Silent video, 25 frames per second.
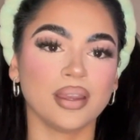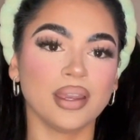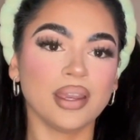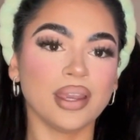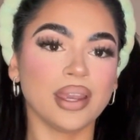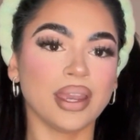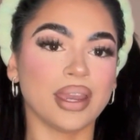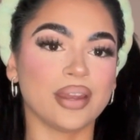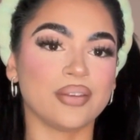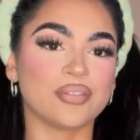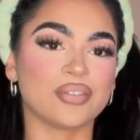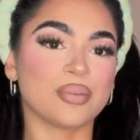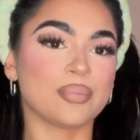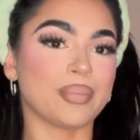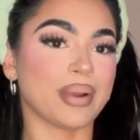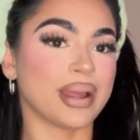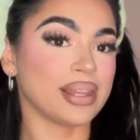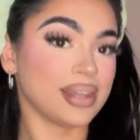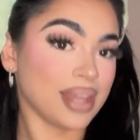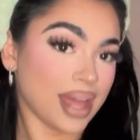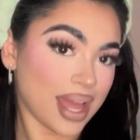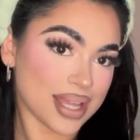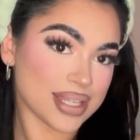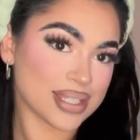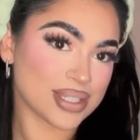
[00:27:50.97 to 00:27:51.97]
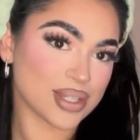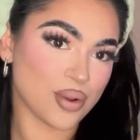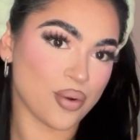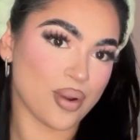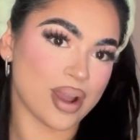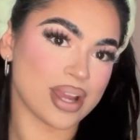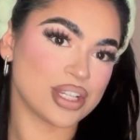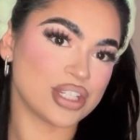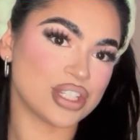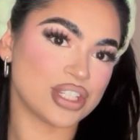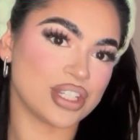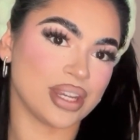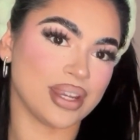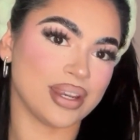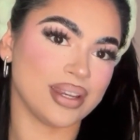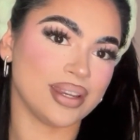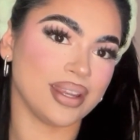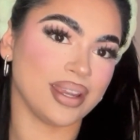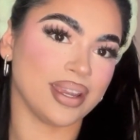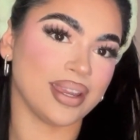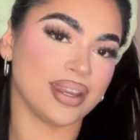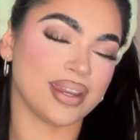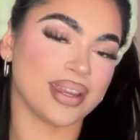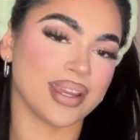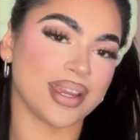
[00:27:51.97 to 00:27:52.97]
And for my last question,
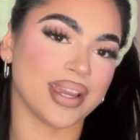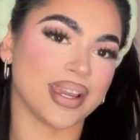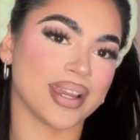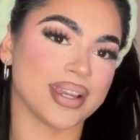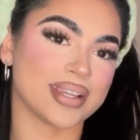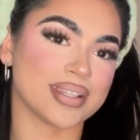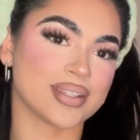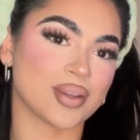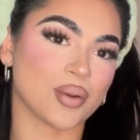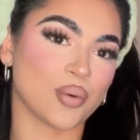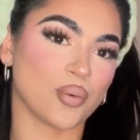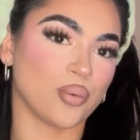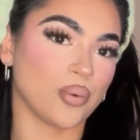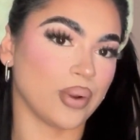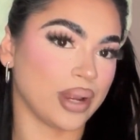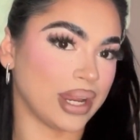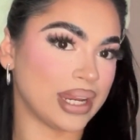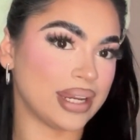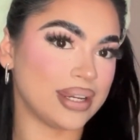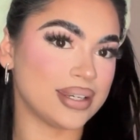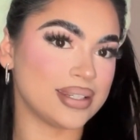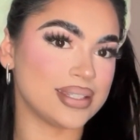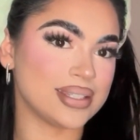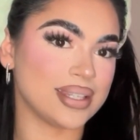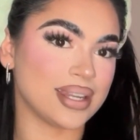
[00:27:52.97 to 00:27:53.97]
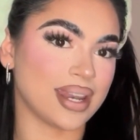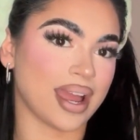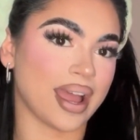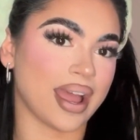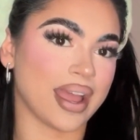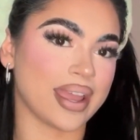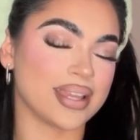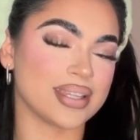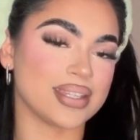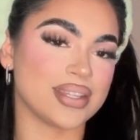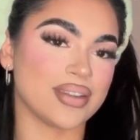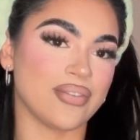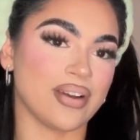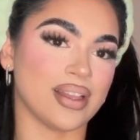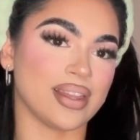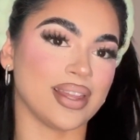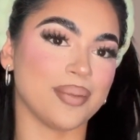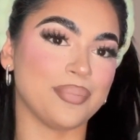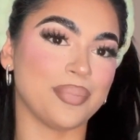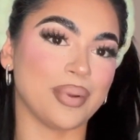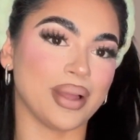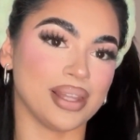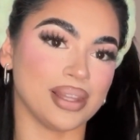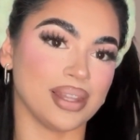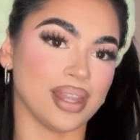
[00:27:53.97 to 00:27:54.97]
it is, when did I
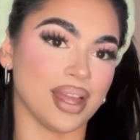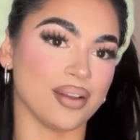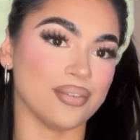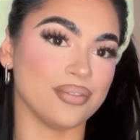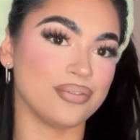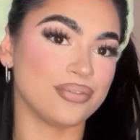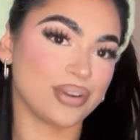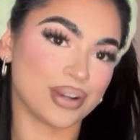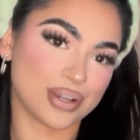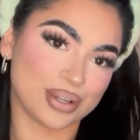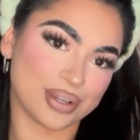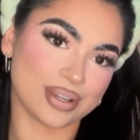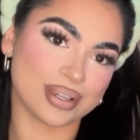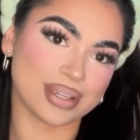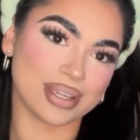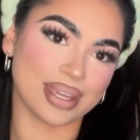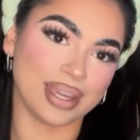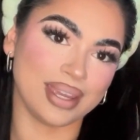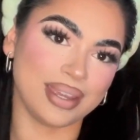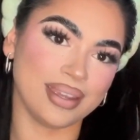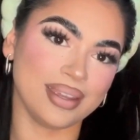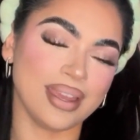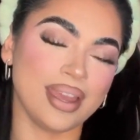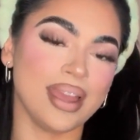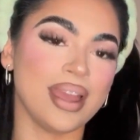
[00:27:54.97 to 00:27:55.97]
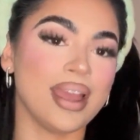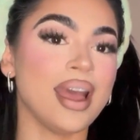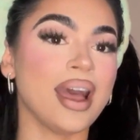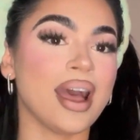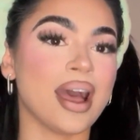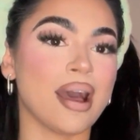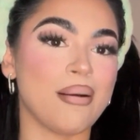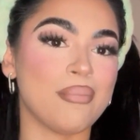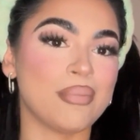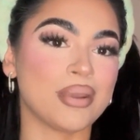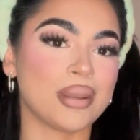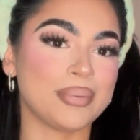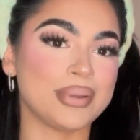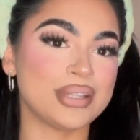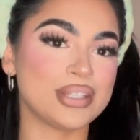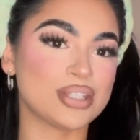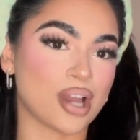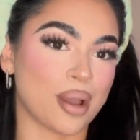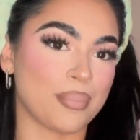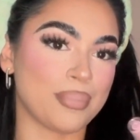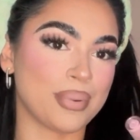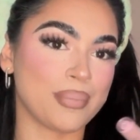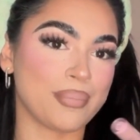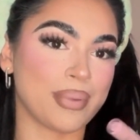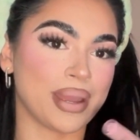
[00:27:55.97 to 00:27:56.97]
develop a love for cooking? I'm going to be
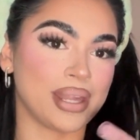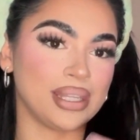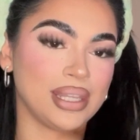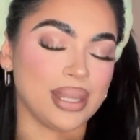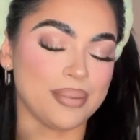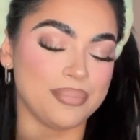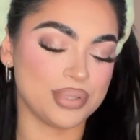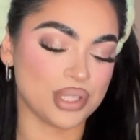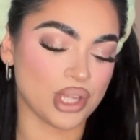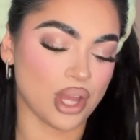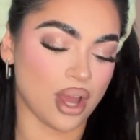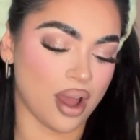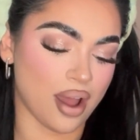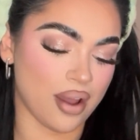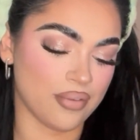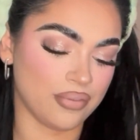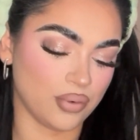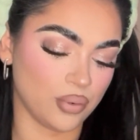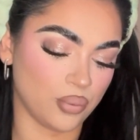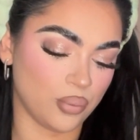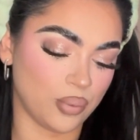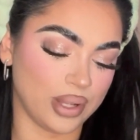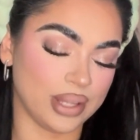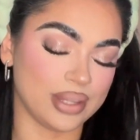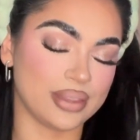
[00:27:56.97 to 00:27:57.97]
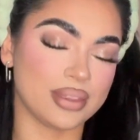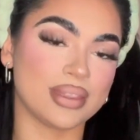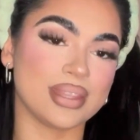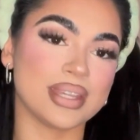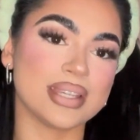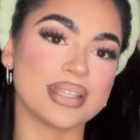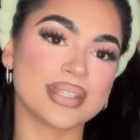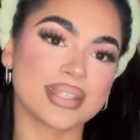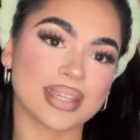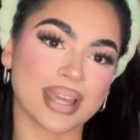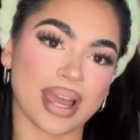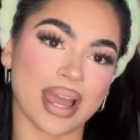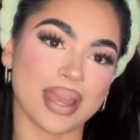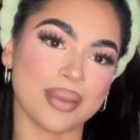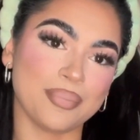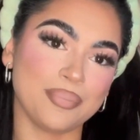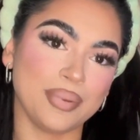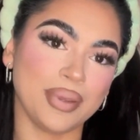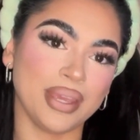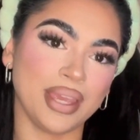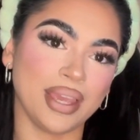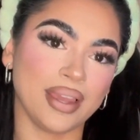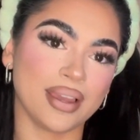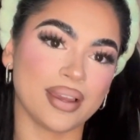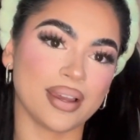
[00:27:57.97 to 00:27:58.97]
topping my lips off with the Sky
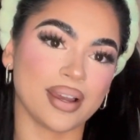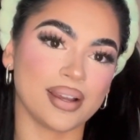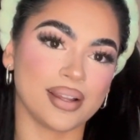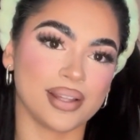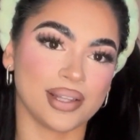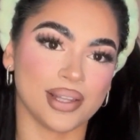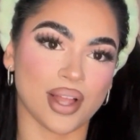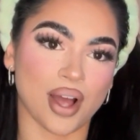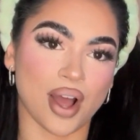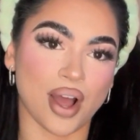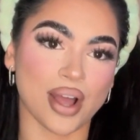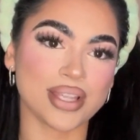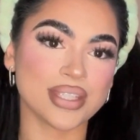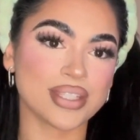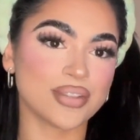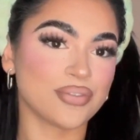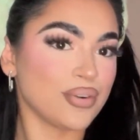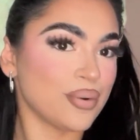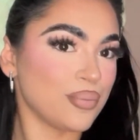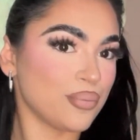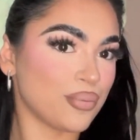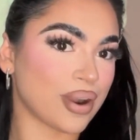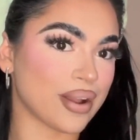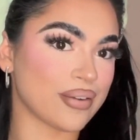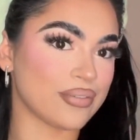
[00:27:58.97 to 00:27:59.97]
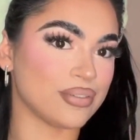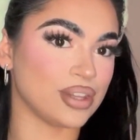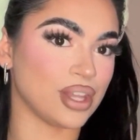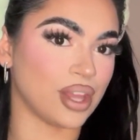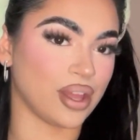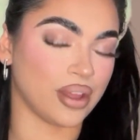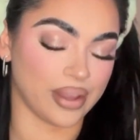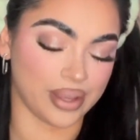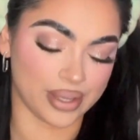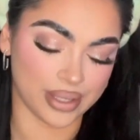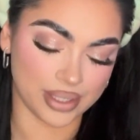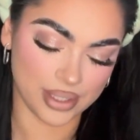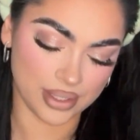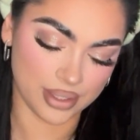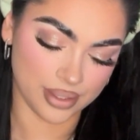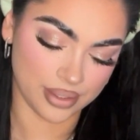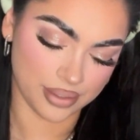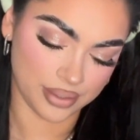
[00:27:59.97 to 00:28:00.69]
Pink gloss from Revlon.